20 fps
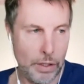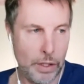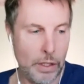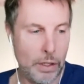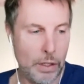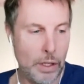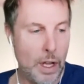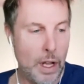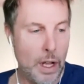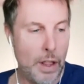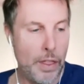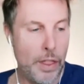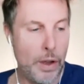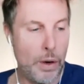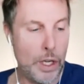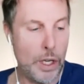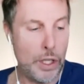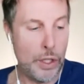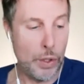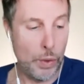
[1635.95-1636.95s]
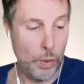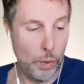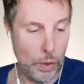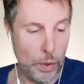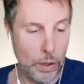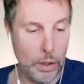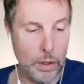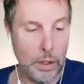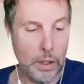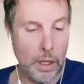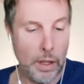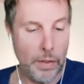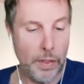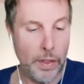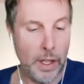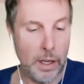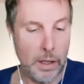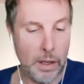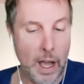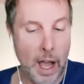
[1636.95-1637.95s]
They're they're a tool
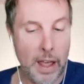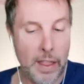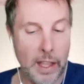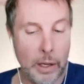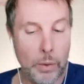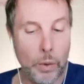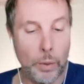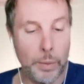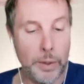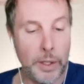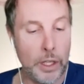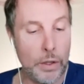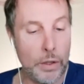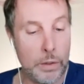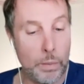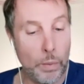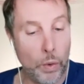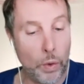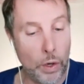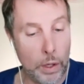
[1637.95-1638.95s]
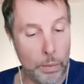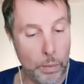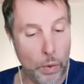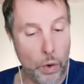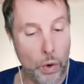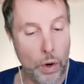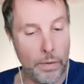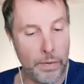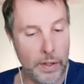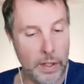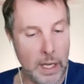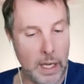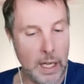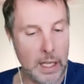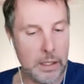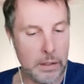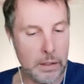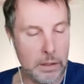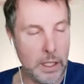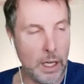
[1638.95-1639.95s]
that I think will be used more and more over the
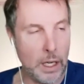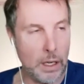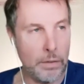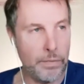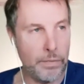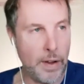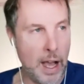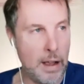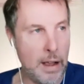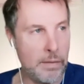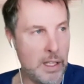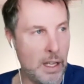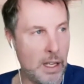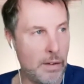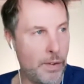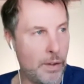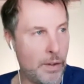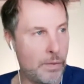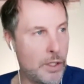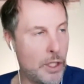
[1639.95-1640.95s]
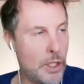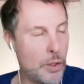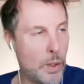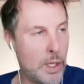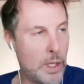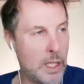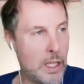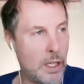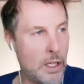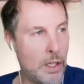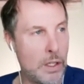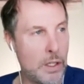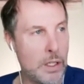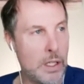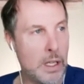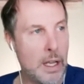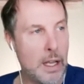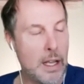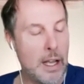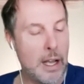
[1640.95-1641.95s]
next you know 5, 10, 15, 20 years.
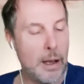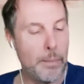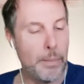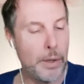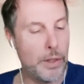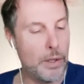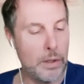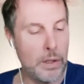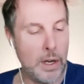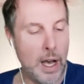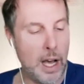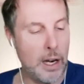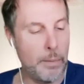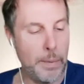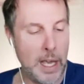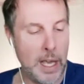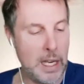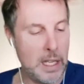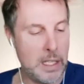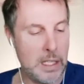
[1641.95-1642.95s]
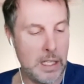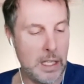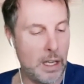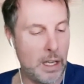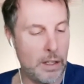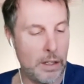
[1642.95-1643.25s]
But they're not a panacea.